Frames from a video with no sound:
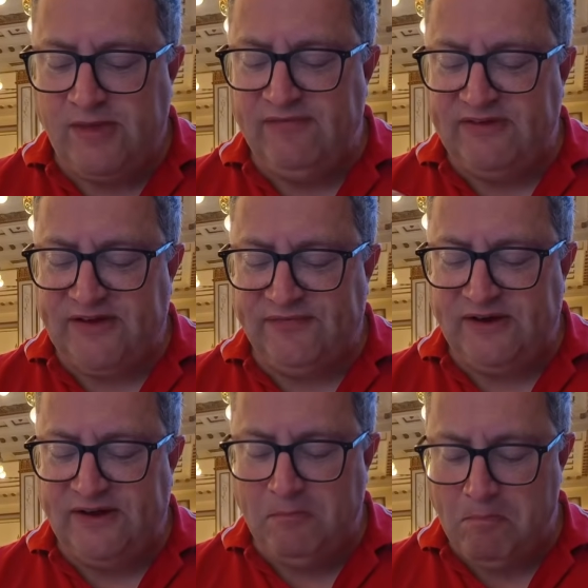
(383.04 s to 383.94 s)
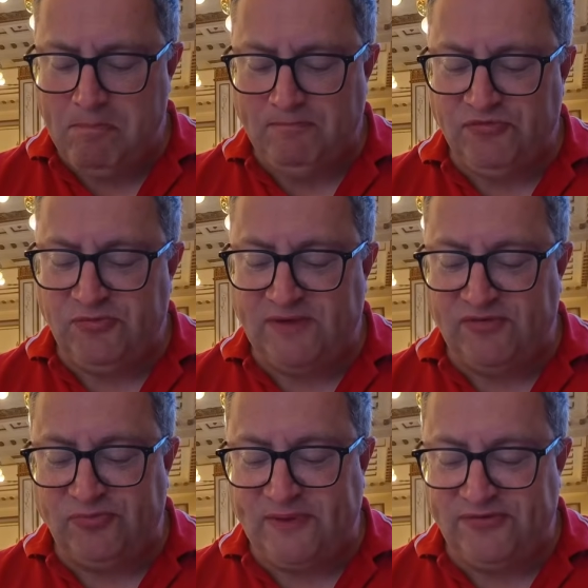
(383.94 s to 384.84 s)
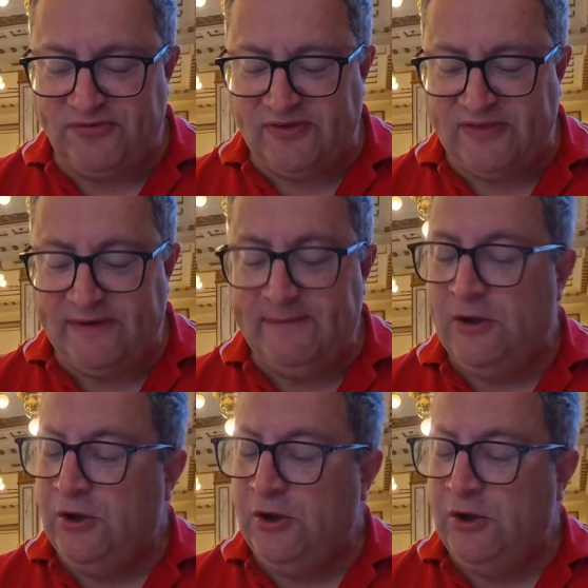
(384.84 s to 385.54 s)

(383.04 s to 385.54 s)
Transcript: and there are definitely some other spices in there.